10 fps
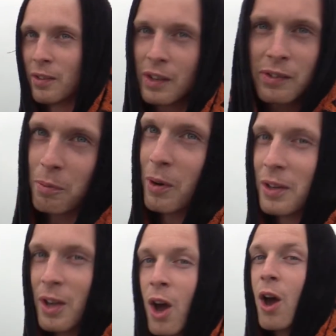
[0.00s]
this
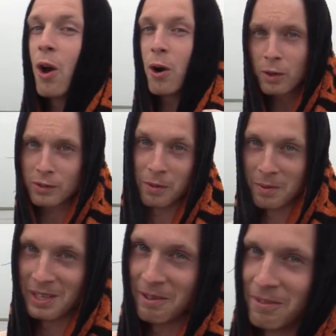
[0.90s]
one hurts you
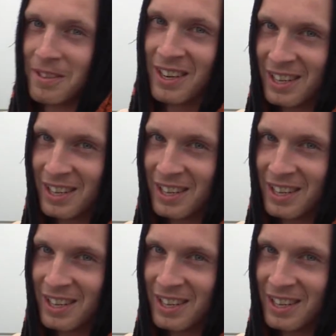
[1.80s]
even.